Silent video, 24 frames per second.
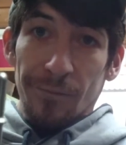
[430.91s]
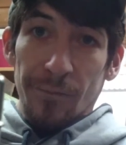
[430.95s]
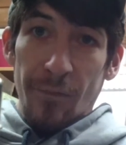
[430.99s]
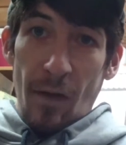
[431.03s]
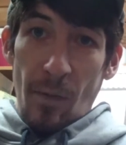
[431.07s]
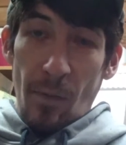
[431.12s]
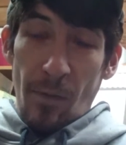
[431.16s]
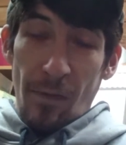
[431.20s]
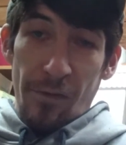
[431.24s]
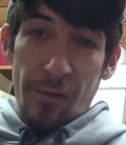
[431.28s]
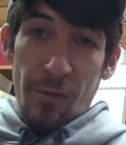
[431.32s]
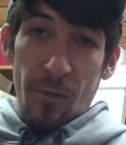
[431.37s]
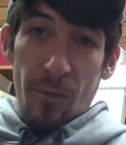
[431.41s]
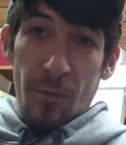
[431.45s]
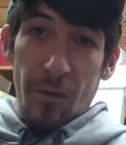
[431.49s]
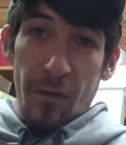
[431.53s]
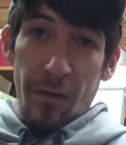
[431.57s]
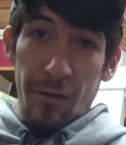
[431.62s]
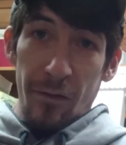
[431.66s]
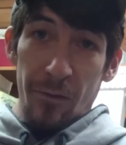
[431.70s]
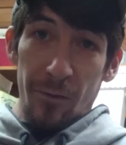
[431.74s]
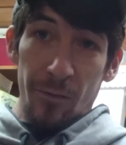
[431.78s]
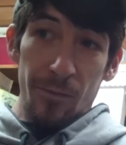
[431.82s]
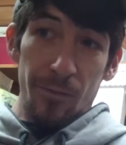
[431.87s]
Or if you
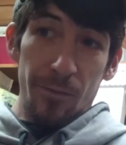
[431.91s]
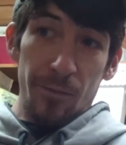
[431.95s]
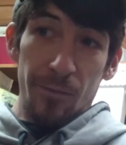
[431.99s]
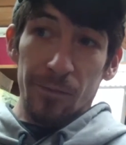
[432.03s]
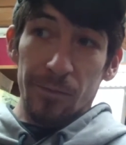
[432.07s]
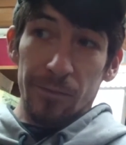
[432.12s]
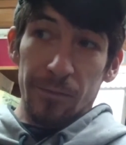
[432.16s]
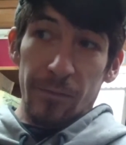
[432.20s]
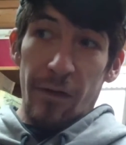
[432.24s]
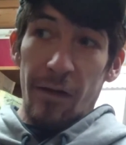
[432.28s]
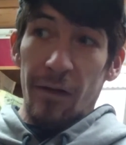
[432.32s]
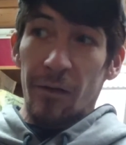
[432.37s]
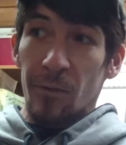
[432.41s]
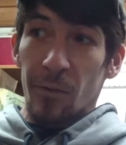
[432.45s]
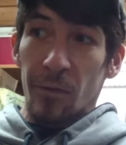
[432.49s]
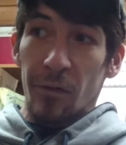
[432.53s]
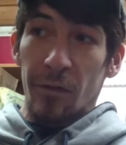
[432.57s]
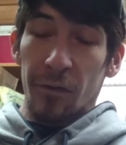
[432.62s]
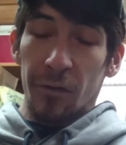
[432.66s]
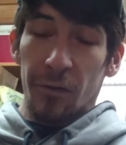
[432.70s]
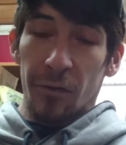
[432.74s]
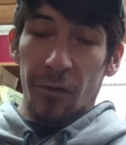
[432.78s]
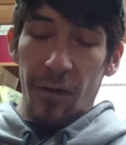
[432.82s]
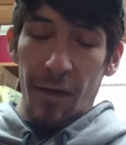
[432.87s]
wanted to get
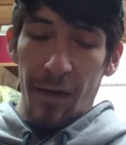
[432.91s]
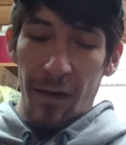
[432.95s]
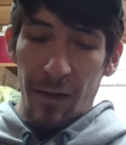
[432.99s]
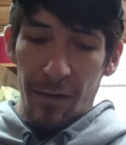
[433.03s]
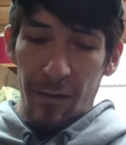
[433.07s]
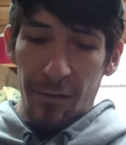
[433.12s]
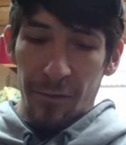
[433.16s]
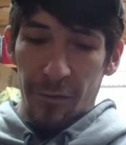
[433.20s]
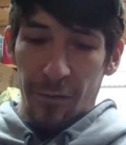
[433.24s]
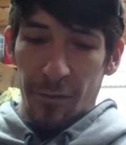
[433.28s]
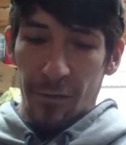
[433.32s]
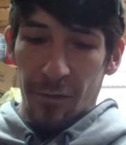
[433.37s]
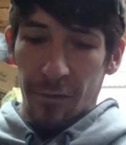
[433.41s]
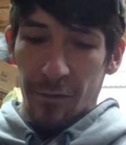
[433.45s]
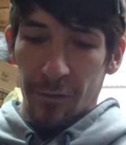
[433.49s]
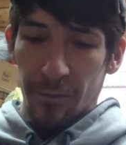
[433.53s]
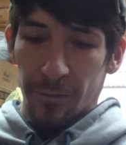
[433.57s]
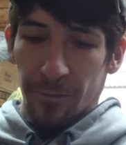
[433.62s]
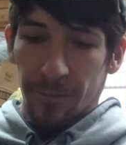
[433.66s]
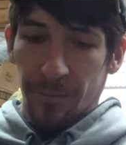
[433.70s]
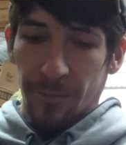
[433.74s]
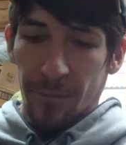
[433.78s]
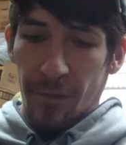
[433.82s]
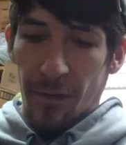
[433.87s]
real creative,
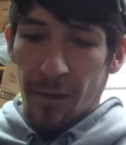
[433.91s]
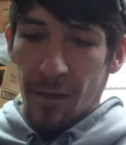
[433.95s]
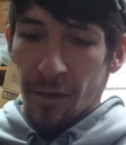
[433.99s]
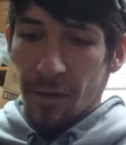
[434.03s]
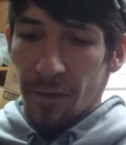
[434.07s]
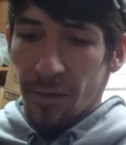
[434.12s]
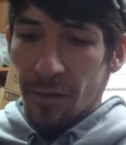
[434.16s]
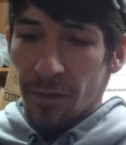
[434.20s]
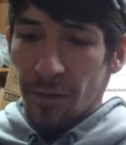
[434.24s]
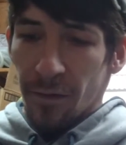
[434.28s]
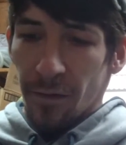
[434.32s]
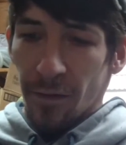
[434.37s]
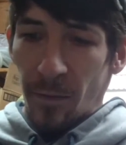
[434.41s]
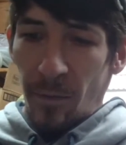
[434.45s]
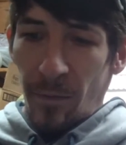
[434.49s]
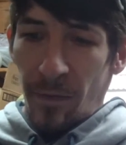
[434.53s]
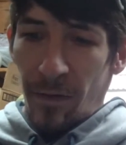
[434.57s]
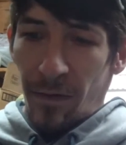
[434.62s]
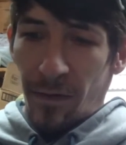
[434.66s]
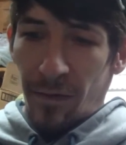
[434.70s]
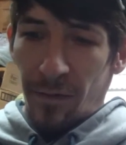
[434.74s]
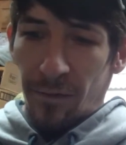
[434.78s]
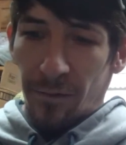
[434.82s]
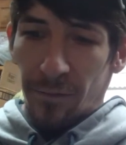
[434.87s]
I
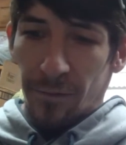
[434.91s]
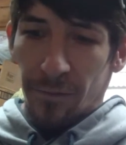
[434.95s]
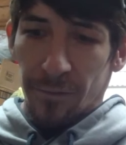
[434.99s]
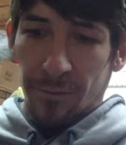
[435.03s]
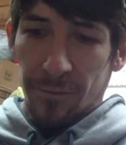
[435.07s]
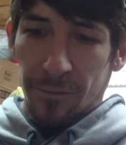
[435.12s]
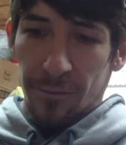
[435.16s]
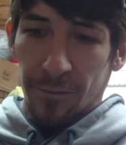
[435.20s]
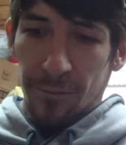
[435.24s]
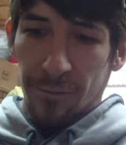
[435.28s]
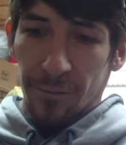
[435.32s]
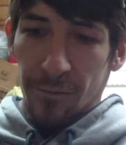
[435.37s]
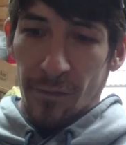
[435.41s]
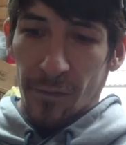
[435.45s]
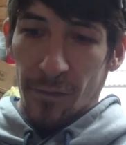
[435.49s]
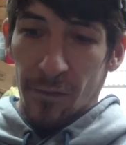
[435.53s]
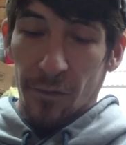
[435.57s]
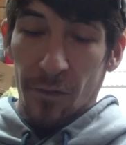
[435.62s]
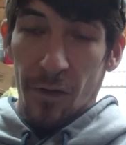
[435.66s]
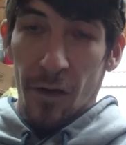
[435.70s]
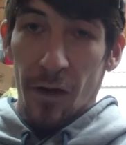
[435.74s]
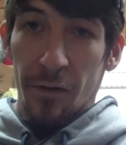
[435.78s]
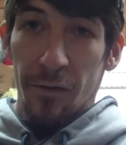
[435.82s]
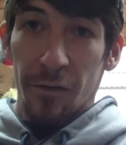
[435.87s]
mean, a
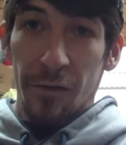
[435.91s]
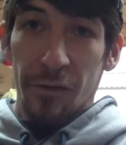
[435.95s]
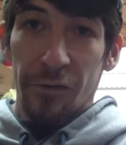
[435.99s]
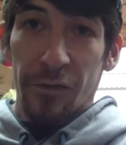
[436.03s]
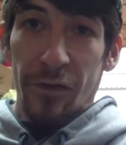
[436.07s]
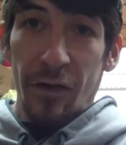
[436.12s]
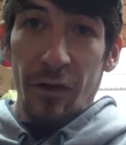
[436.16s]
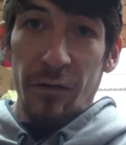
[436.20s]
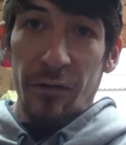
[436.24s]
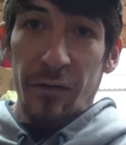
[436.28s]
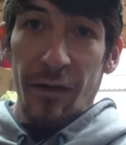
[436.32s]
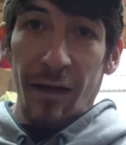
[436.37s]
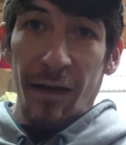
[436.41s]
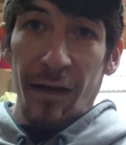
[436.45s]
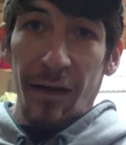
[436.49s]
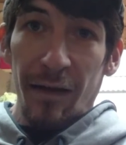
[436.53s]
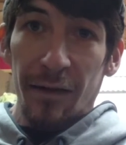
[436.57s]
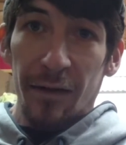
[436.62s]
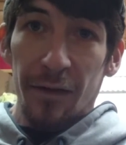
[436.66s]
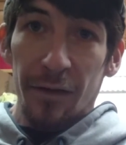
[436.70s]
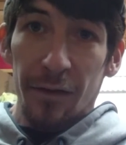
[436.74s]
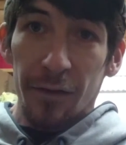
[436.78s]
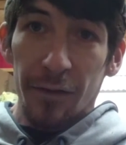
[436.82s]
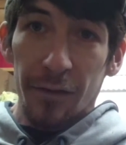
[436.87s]
little overflow
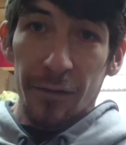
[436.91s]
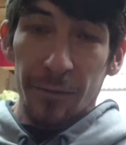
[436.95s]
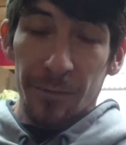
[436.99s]
tank or